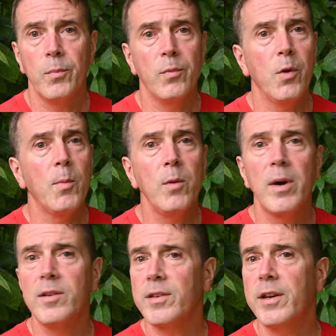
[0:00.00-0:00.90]
Nobody
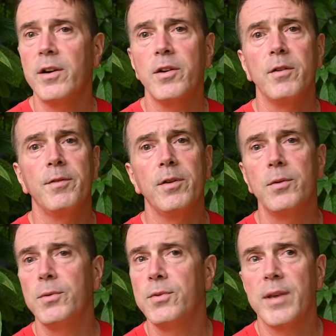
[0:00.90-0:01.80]
wants to hear your
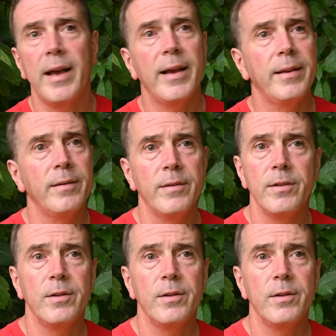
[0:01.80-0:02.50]
views on